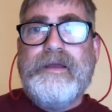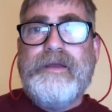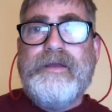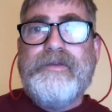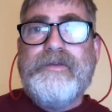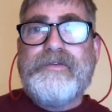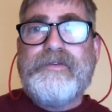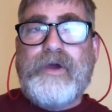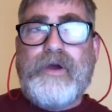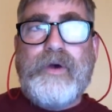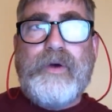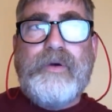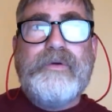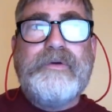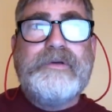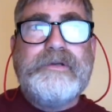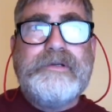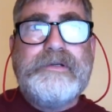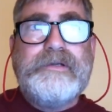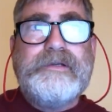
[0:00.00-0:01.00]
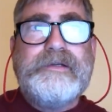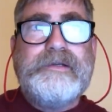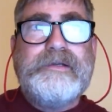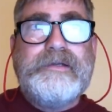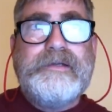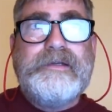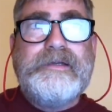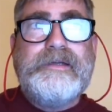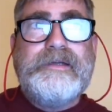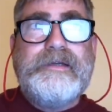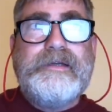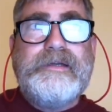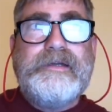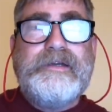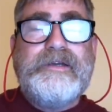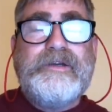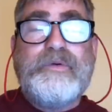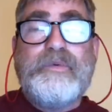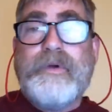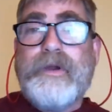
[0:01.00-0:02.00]
So
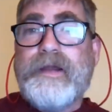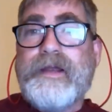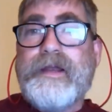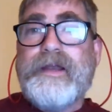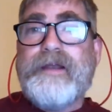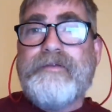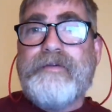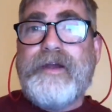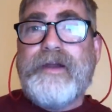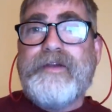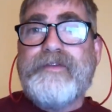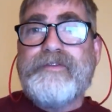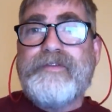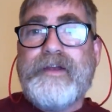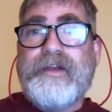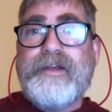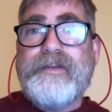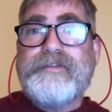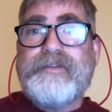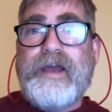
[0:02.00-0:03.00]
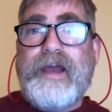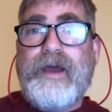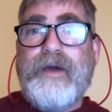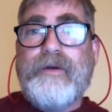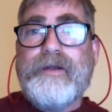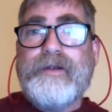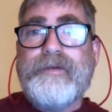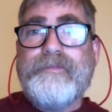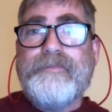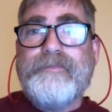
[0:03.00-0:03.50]
we're in a very serious hour.